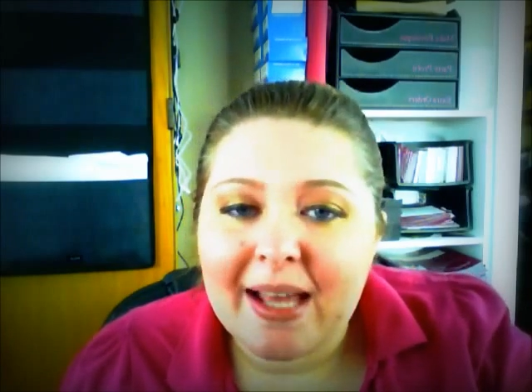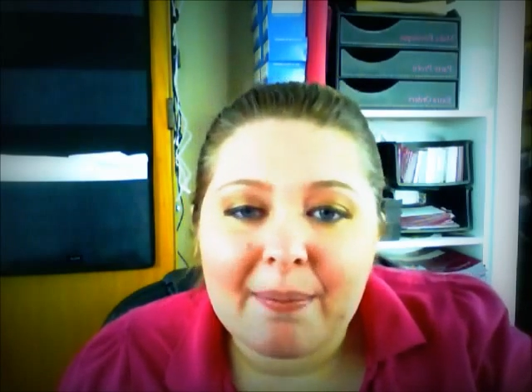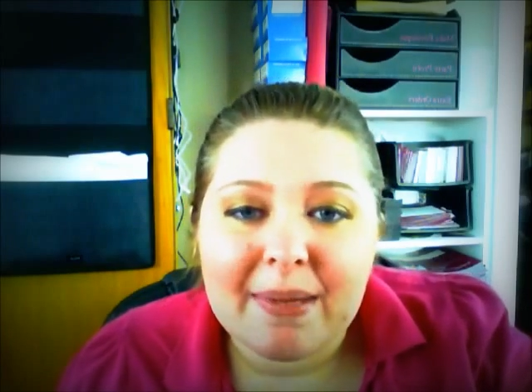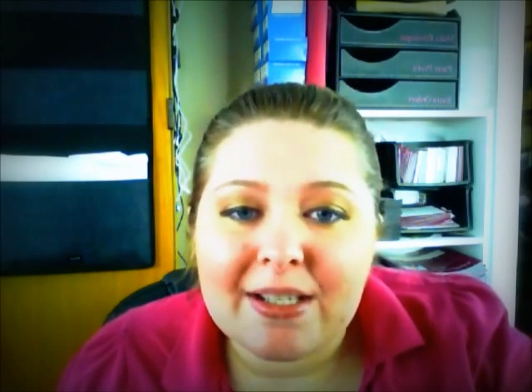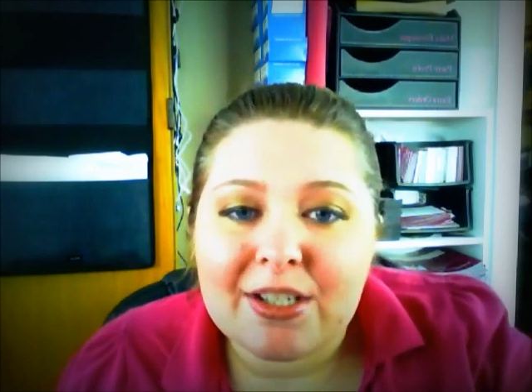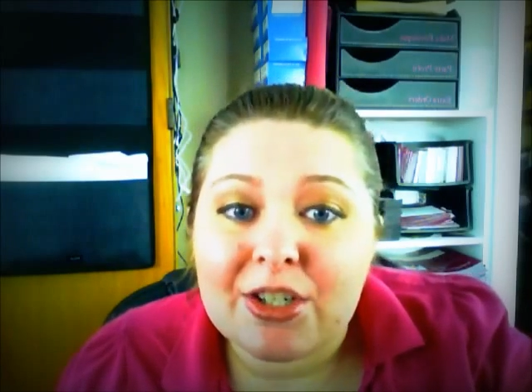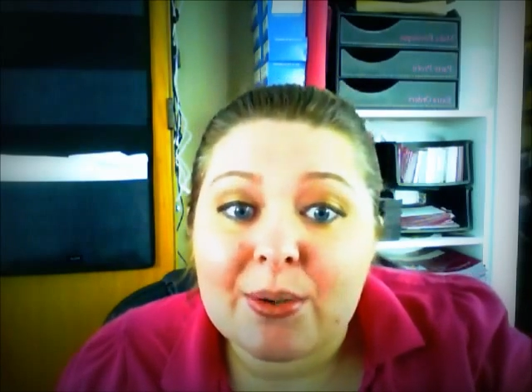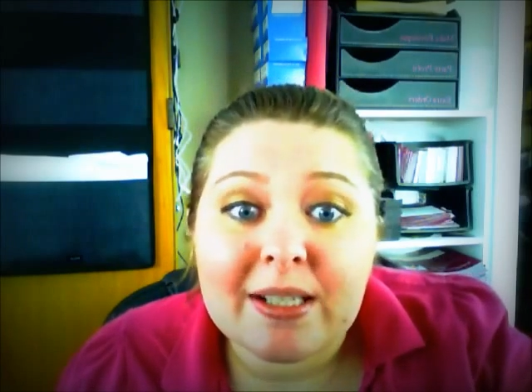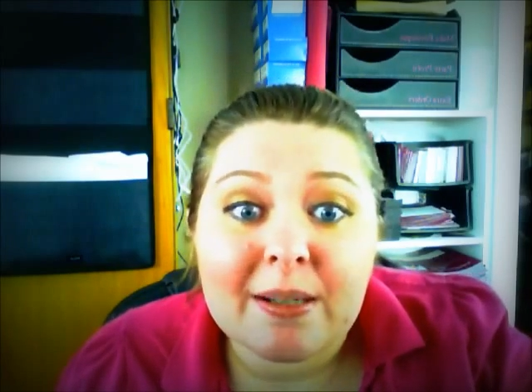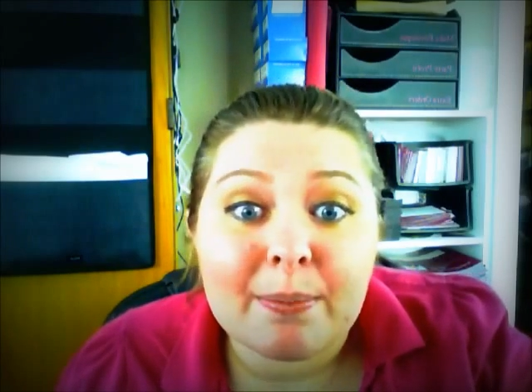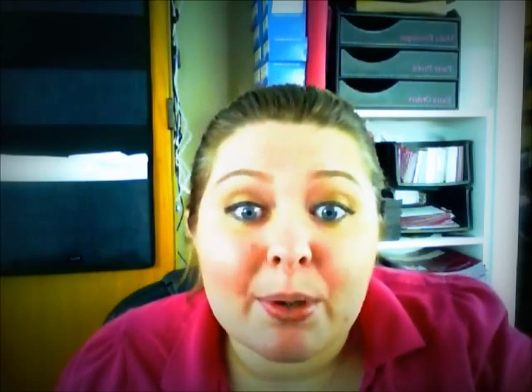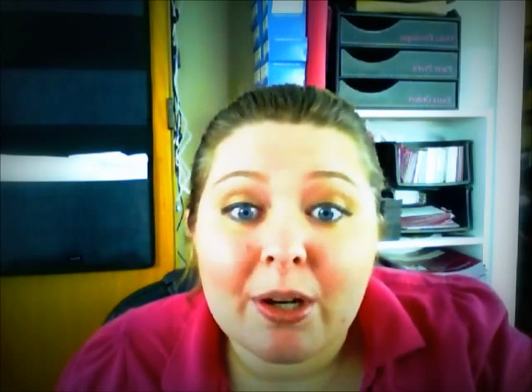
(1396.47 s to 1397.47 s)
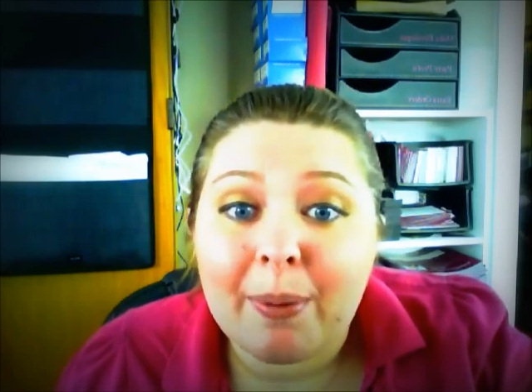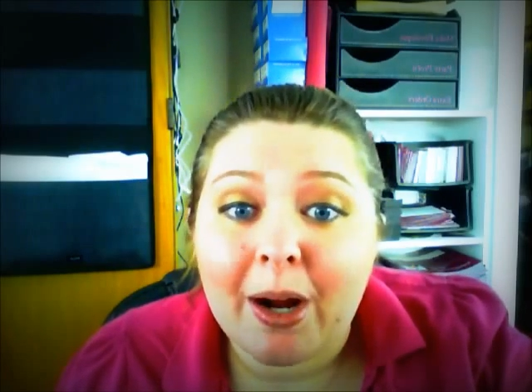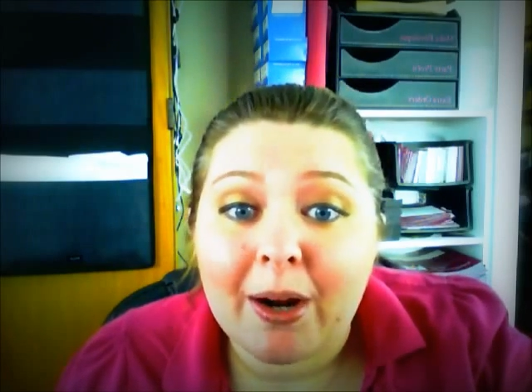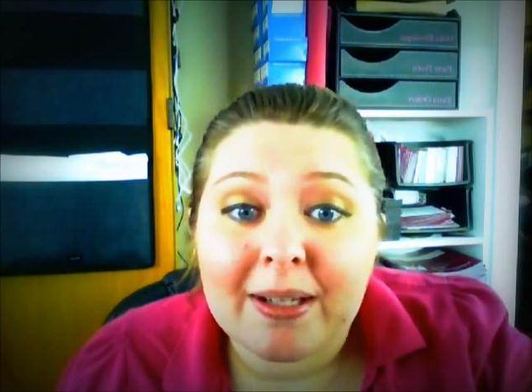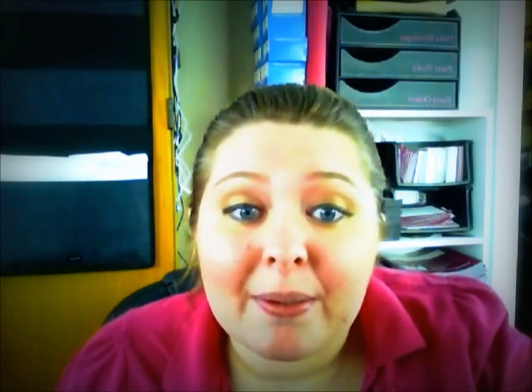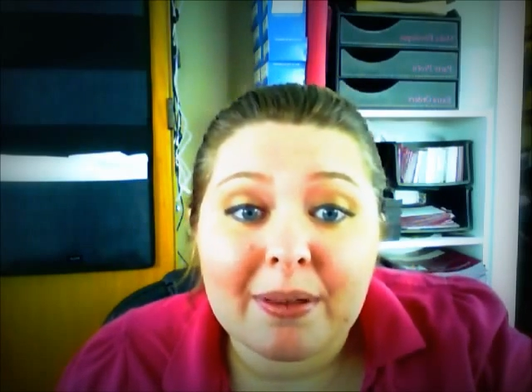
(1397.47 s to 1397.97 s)
that means you get to book a
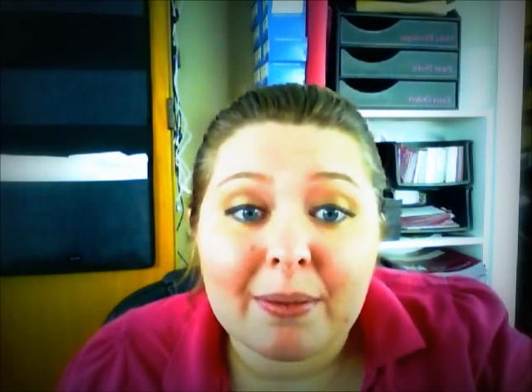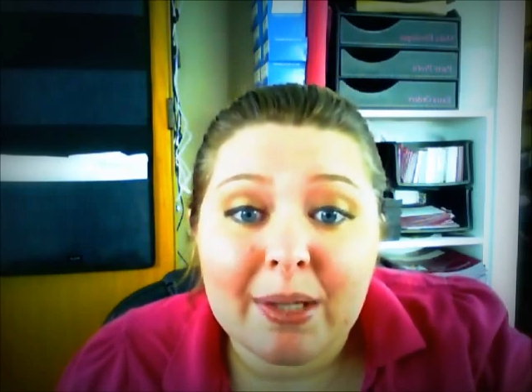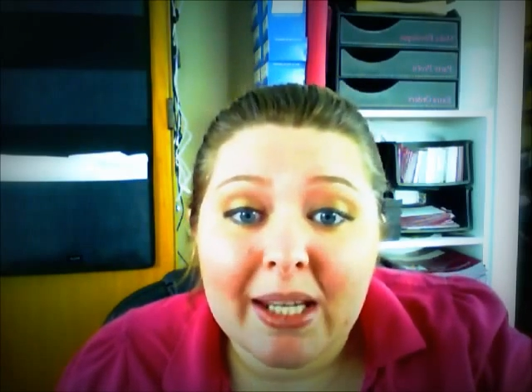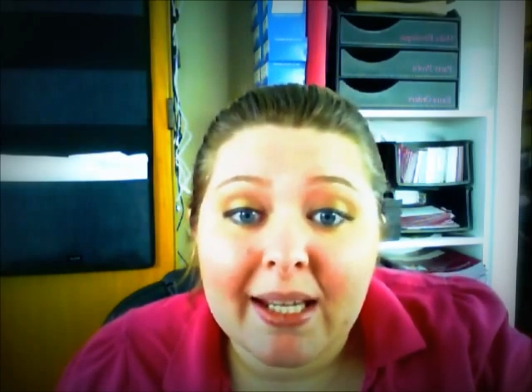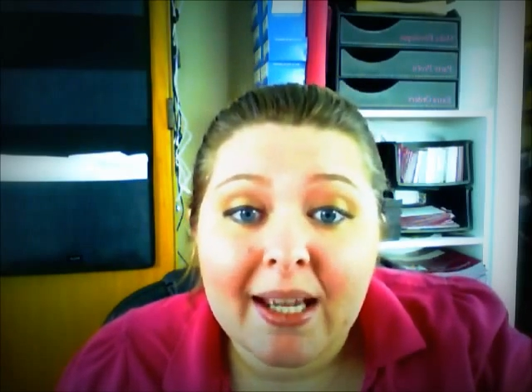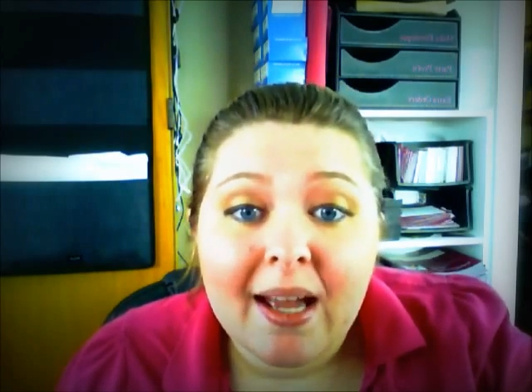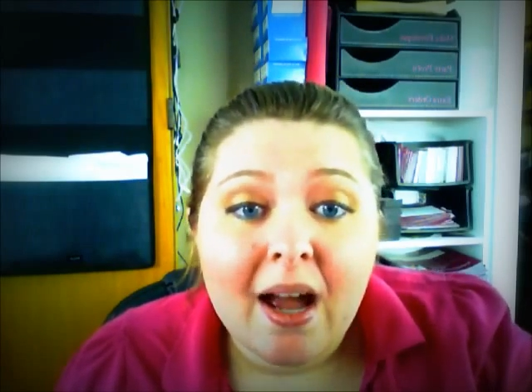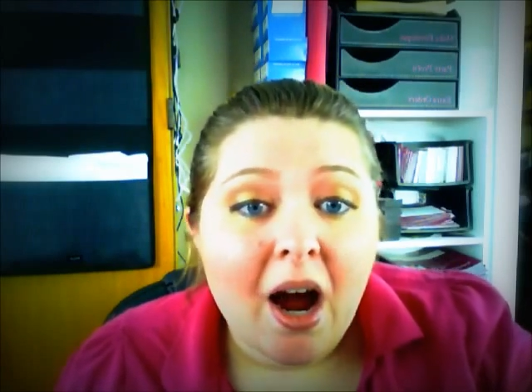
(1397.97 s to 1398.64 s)
party with me.